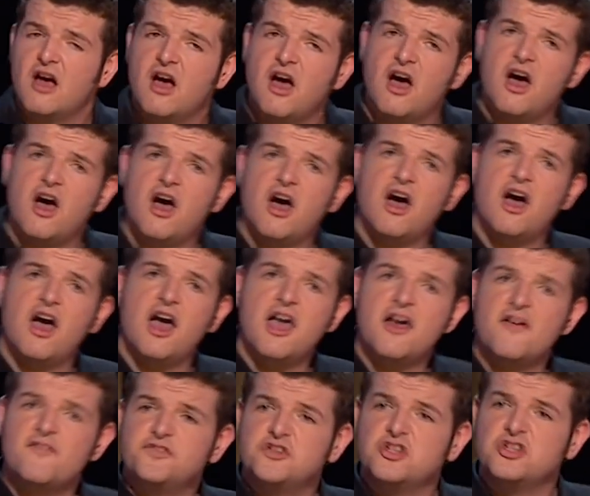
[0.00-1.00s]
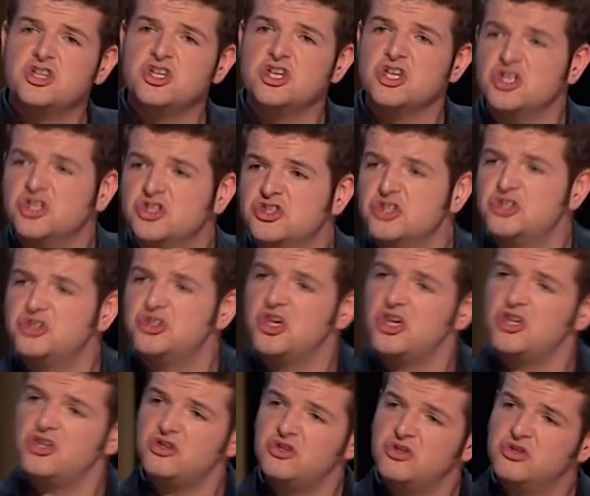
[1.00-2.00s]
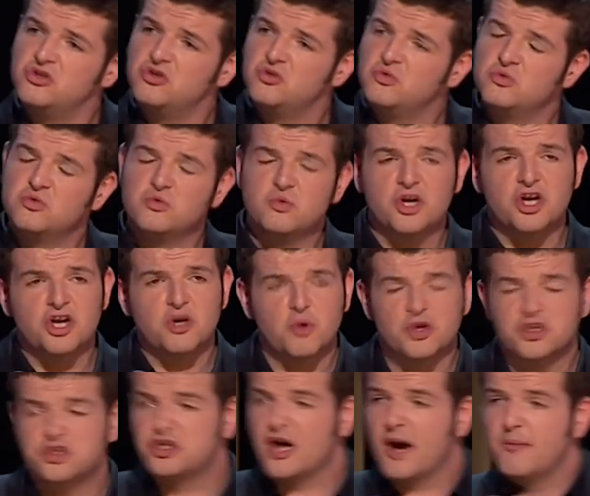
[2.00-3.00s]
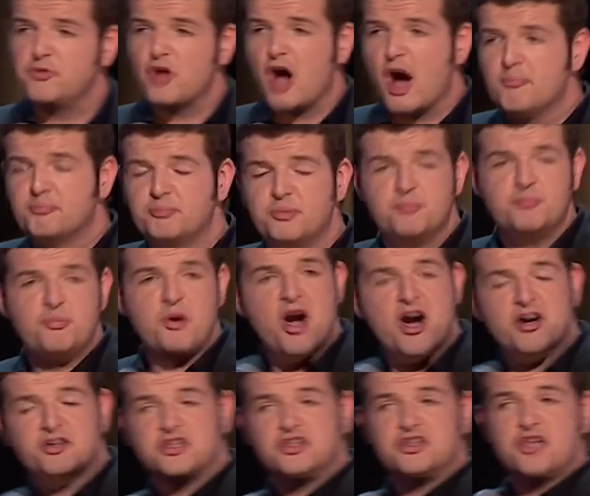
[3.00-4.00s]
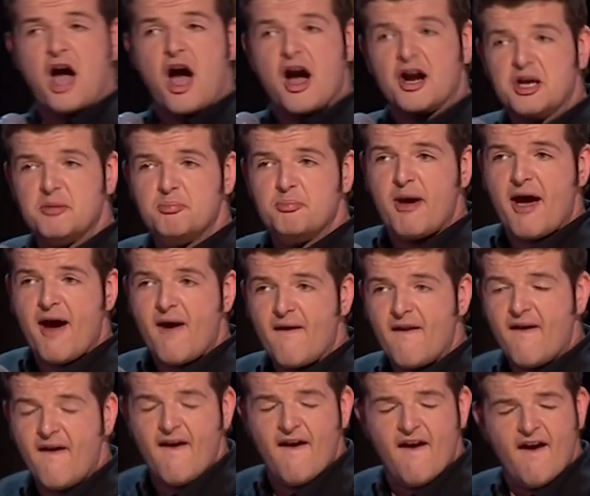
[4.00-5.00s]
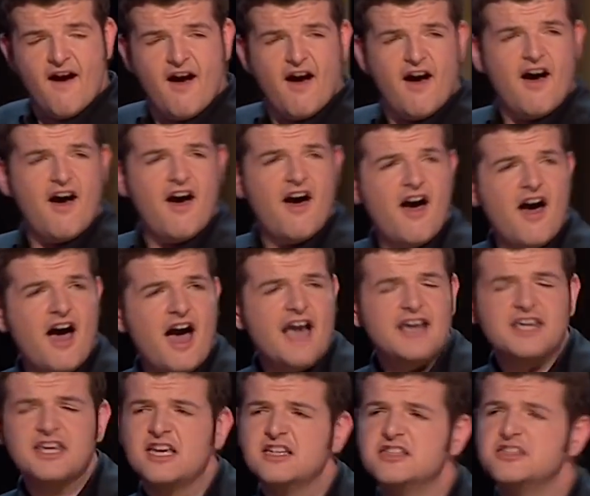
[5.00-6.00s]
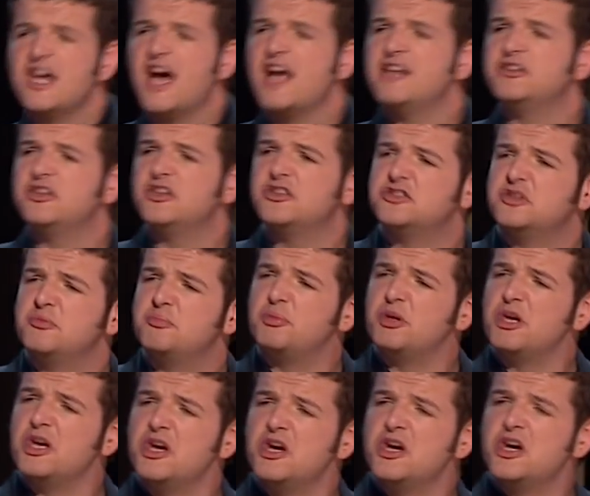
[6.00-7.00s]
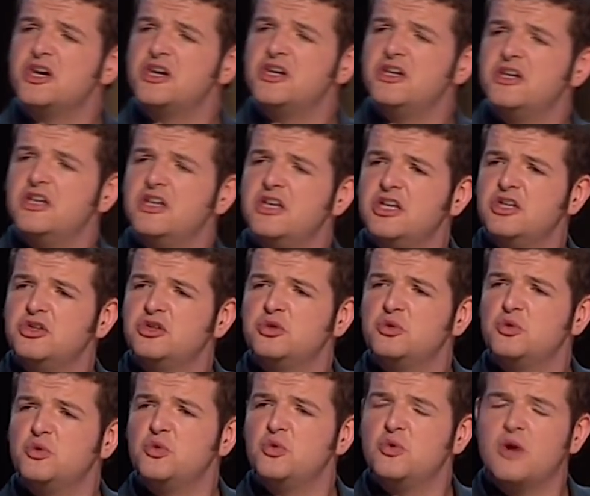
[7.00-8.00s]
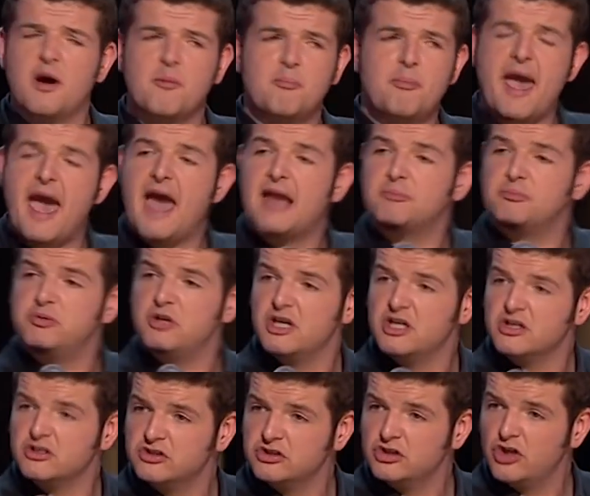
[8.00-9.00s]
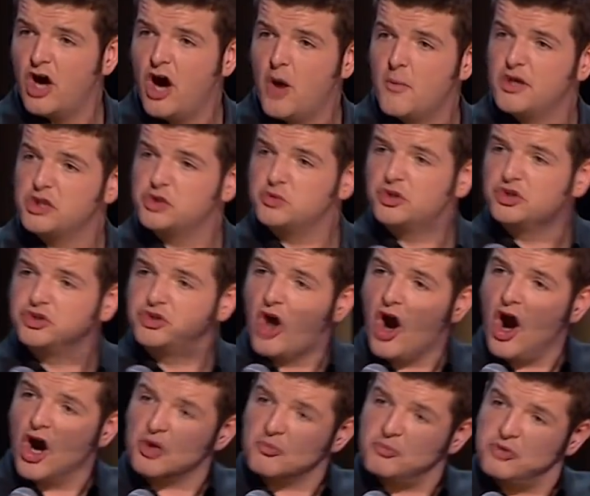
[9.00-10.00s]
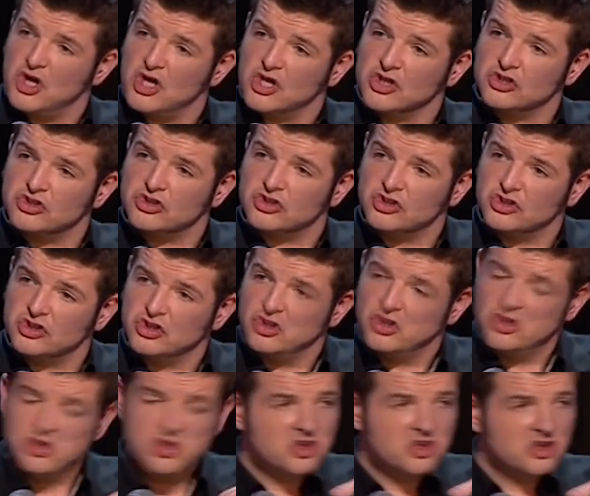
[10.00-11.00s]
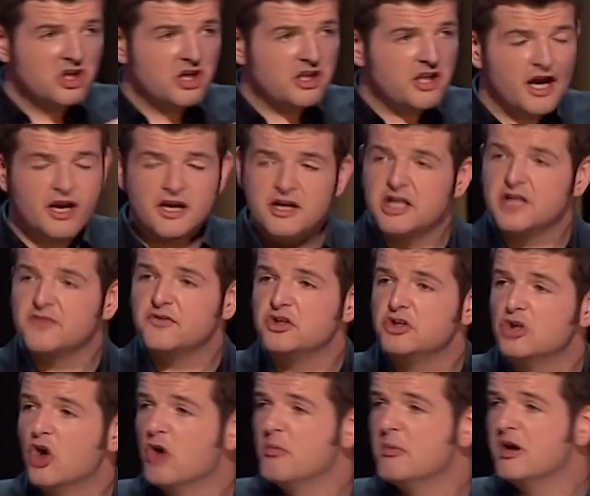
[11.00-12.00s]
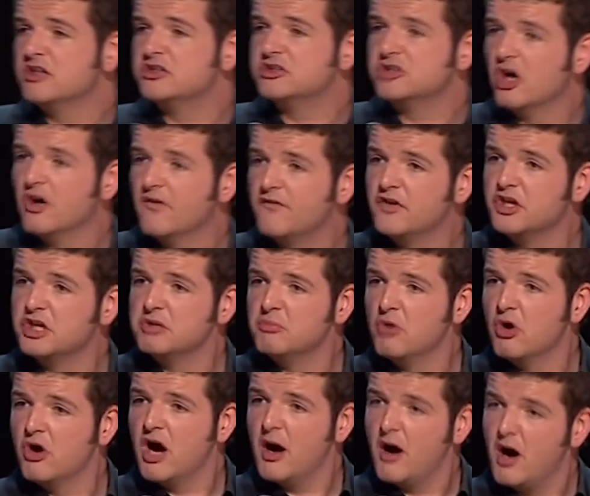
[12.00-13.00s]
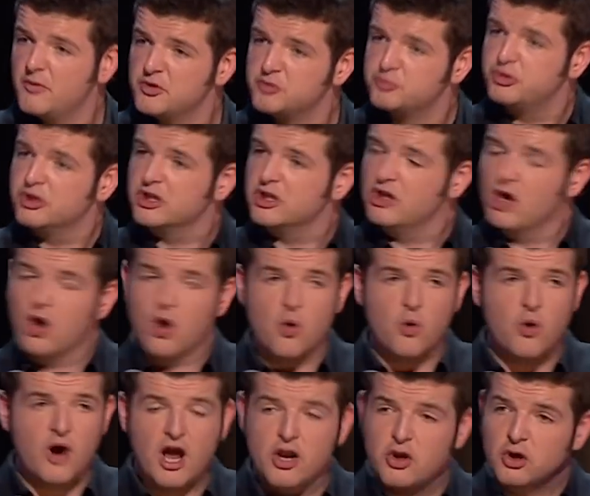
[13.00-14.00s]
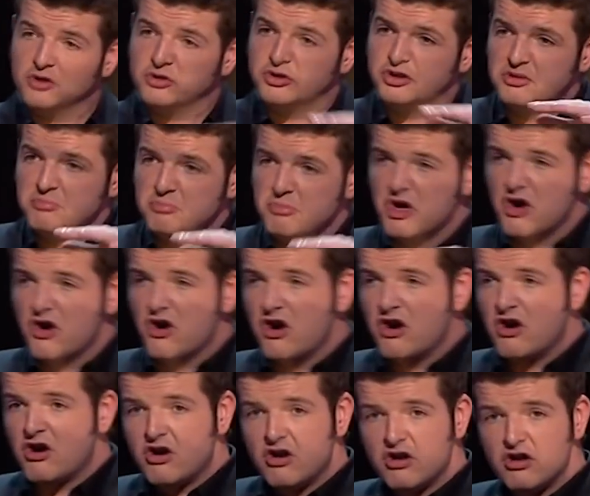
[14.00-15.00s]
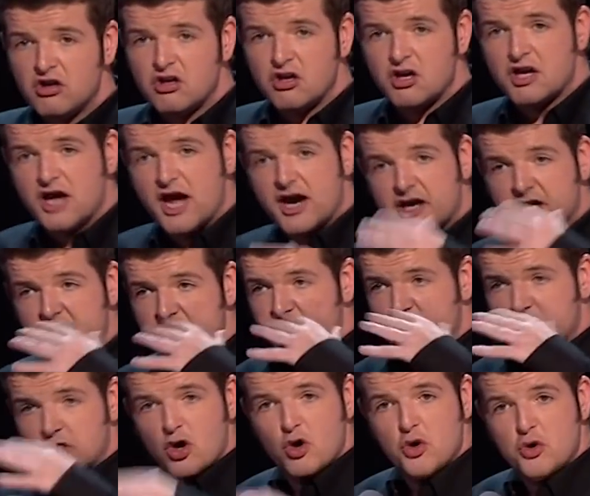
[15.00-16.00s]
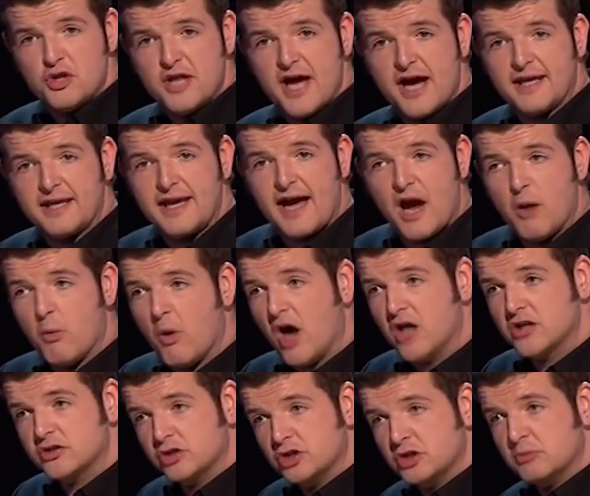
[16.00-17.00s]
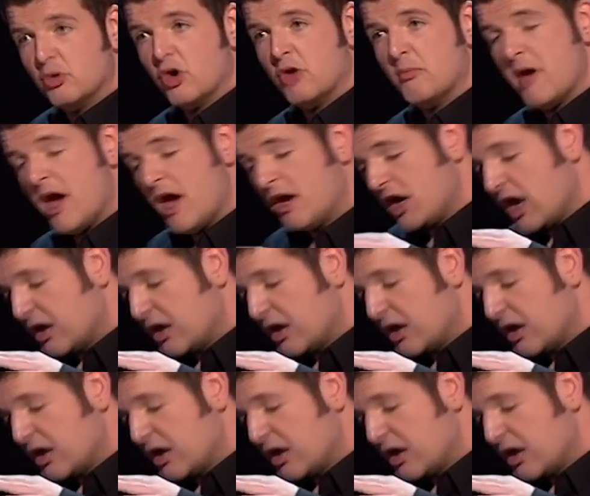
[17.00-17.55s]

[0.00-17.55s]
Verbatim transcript: Uh, after the incident, which I'm not prepared to talk about, uh, I guess I disappeared into a bad place. You know, I went to a dark place, and I didn't even know myself anymore. I, I was pretty low. I looked in the mirror and I didn't even know who that guy was anymore, man.